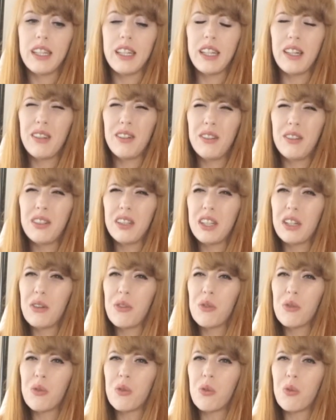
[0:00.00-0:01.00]

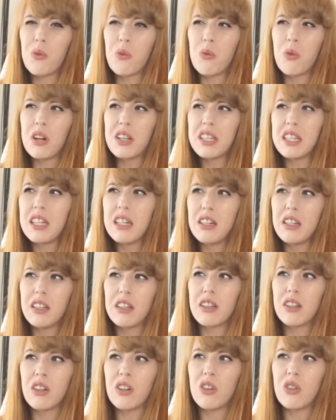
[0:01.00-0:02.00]
it wasn't
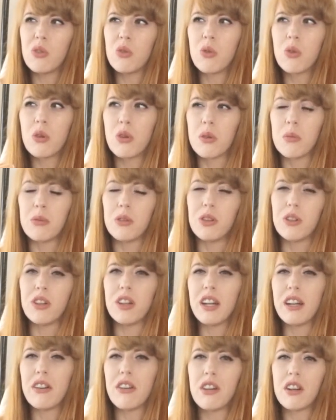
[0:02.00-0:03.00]
horrible.
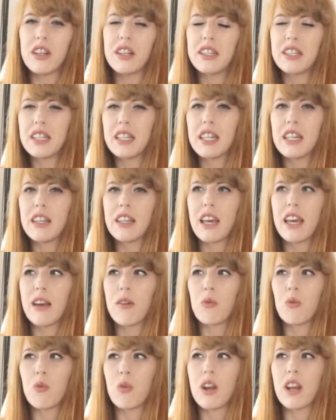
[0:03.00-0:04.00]
And honestly, like,
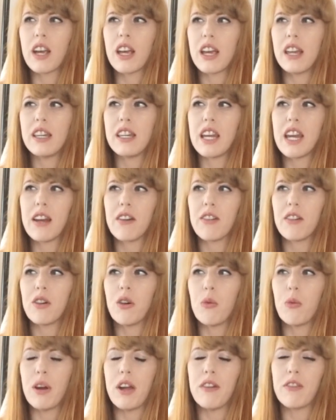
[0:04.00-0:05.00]
what I can take
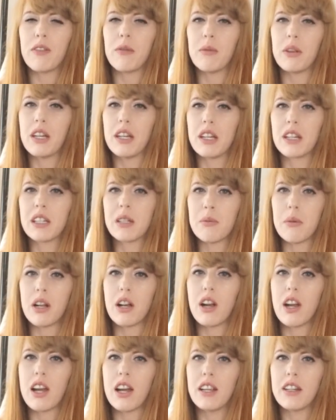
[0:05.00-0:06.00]
away from the
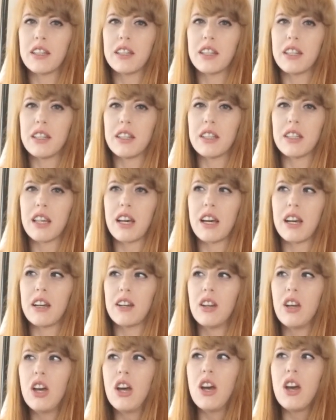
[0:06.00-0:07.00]
experience is
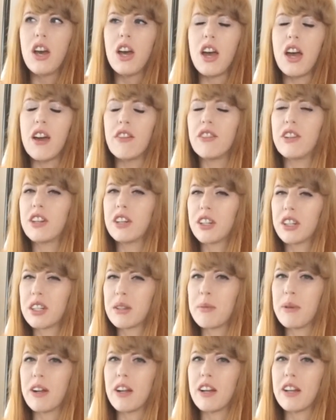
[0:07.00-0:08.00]
that every
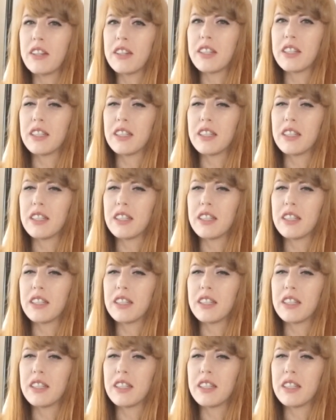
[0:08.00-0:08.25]
experience